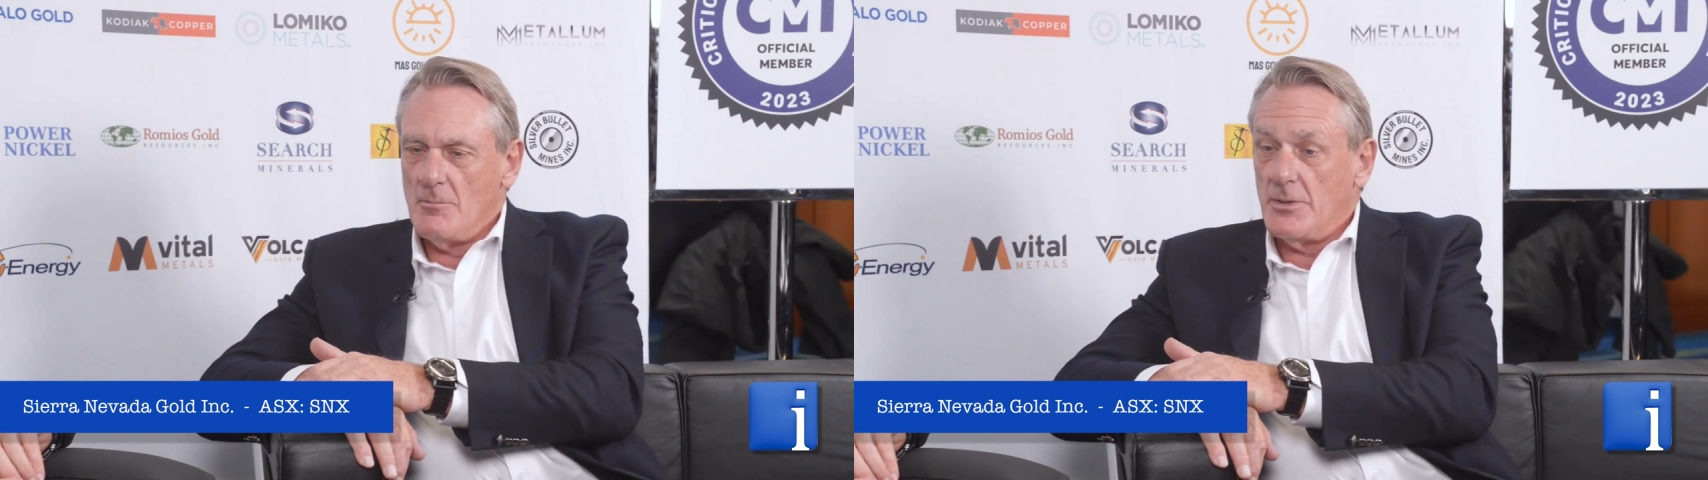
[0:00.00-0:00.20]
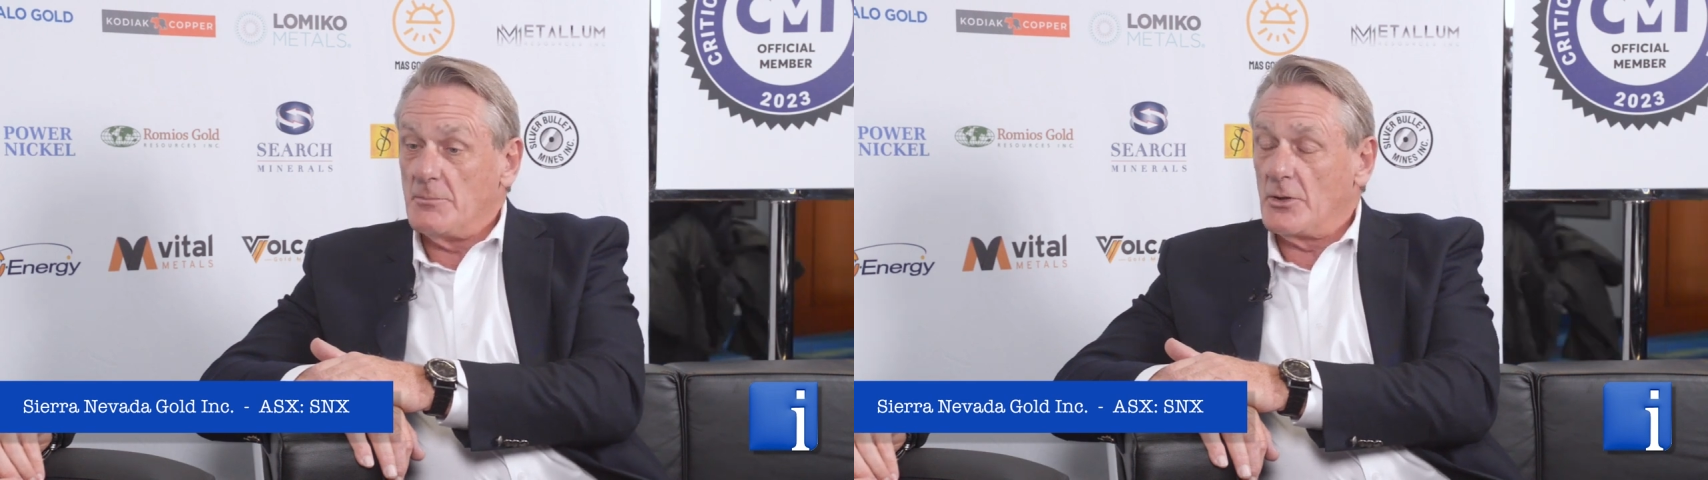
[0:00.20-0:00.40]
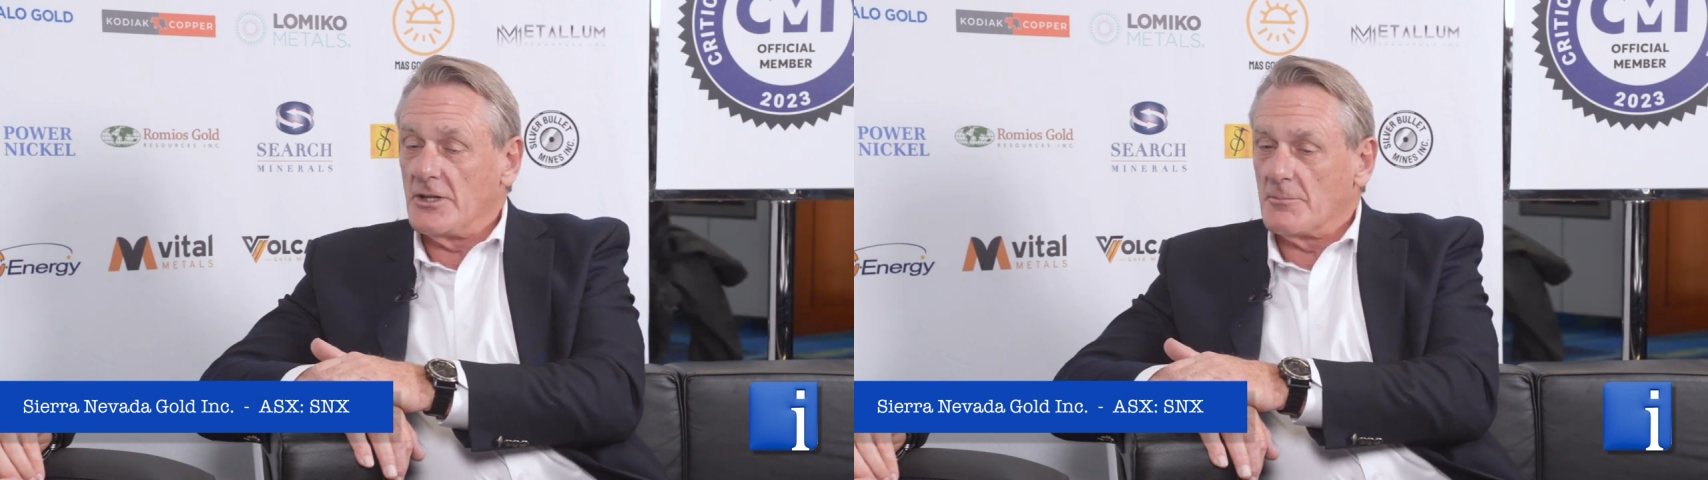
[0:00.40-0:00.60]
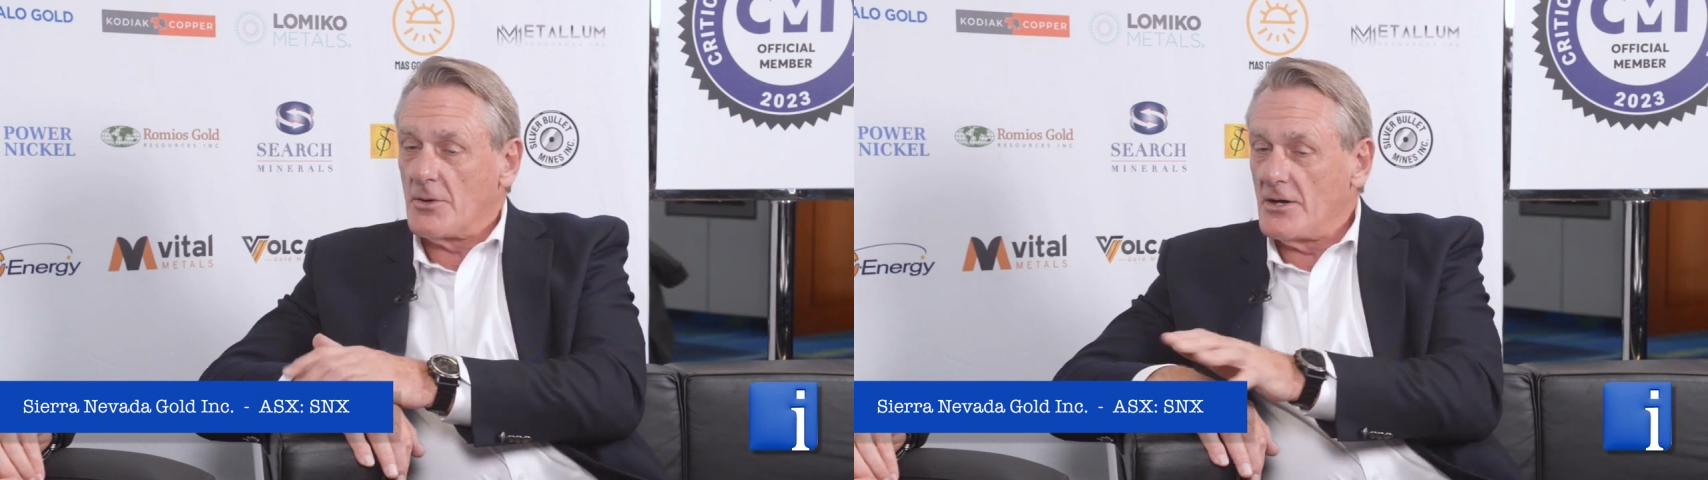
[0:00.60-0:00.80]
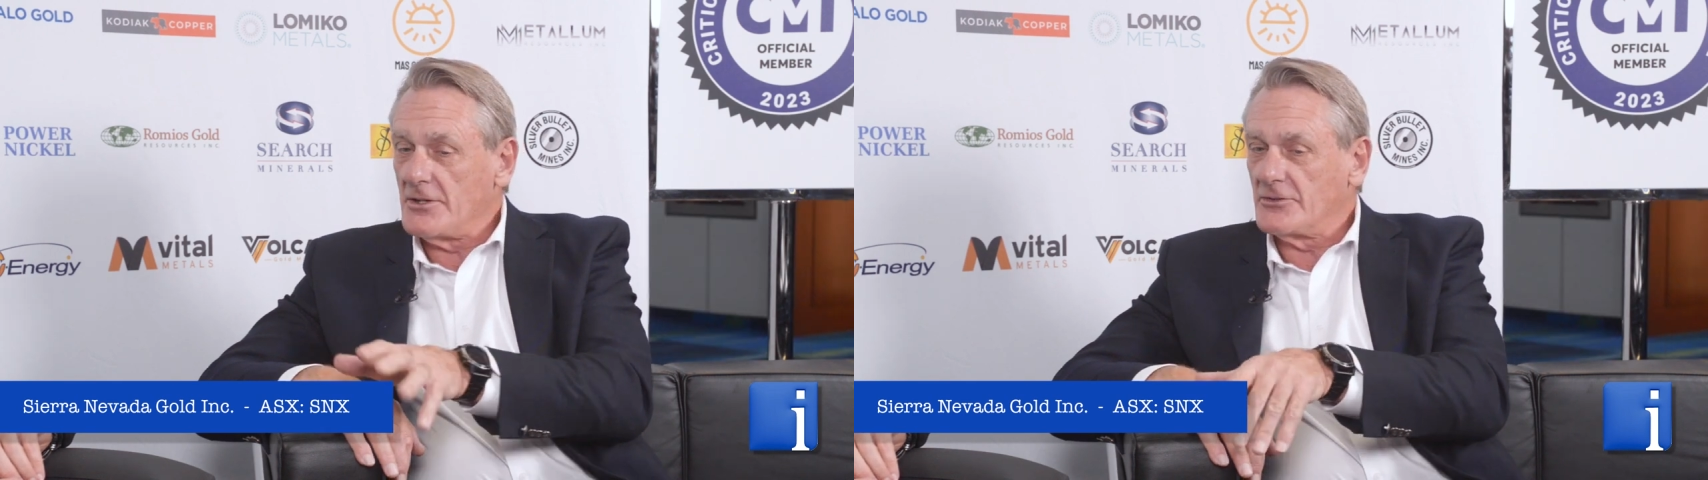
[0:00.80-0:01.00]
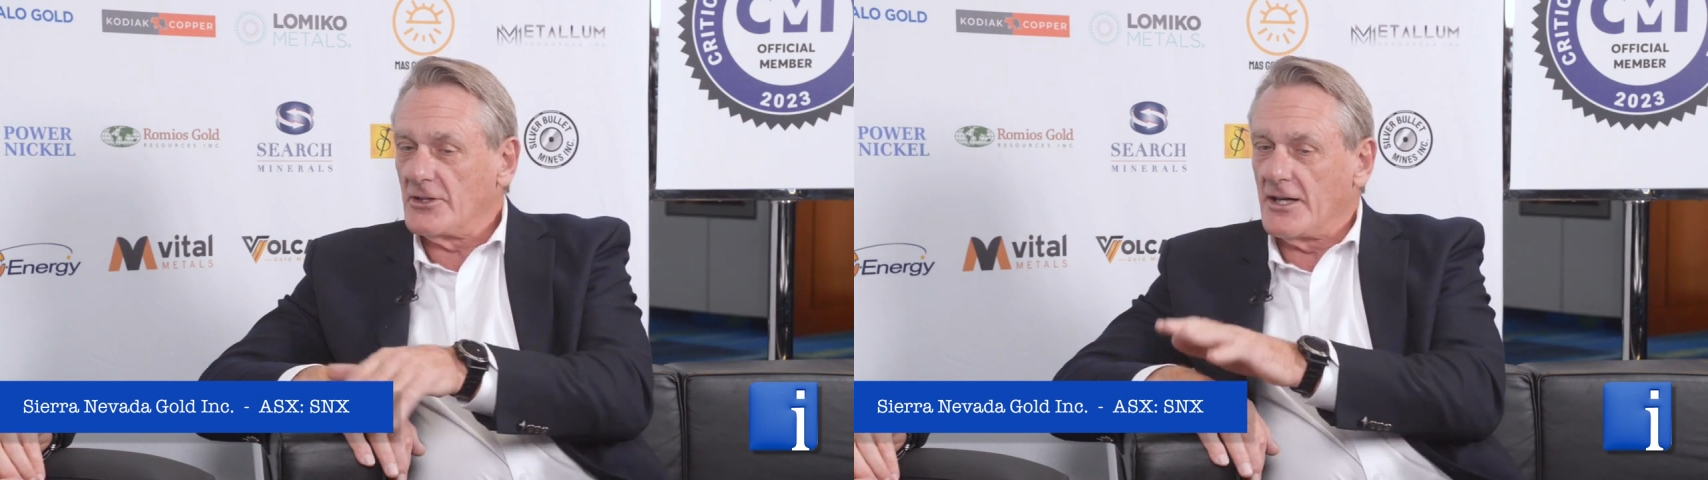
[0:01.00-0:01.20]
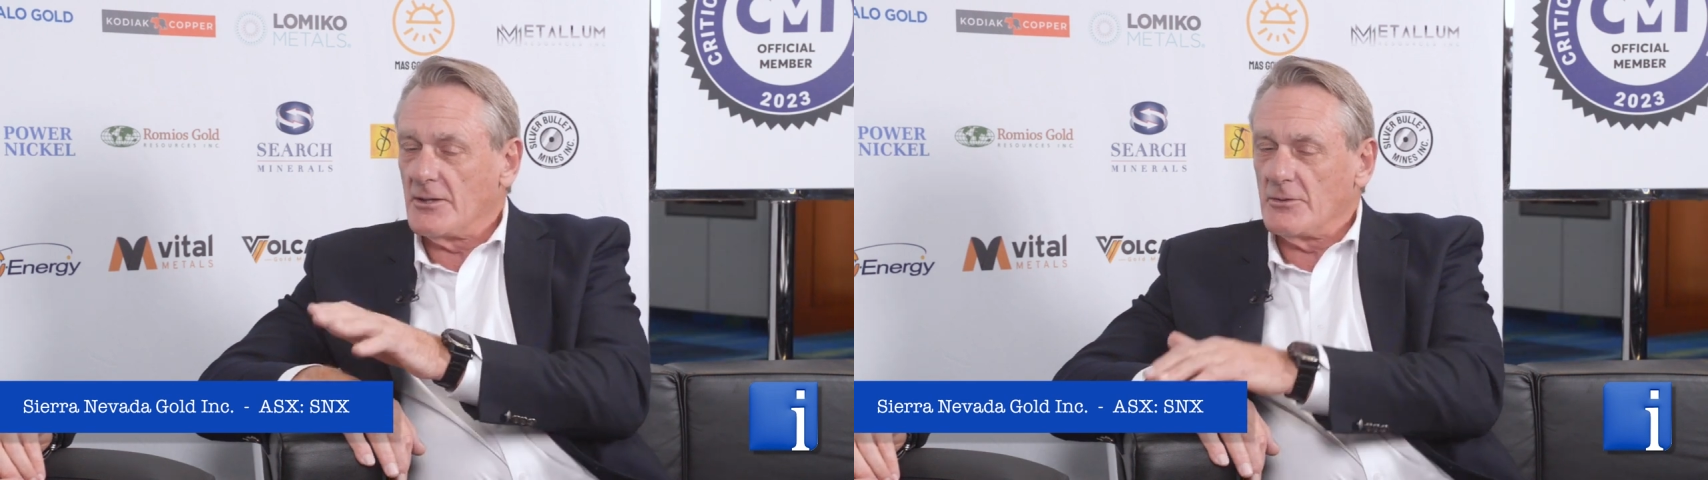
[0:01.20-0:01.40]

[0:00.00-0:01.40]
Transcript: been putting the projects together.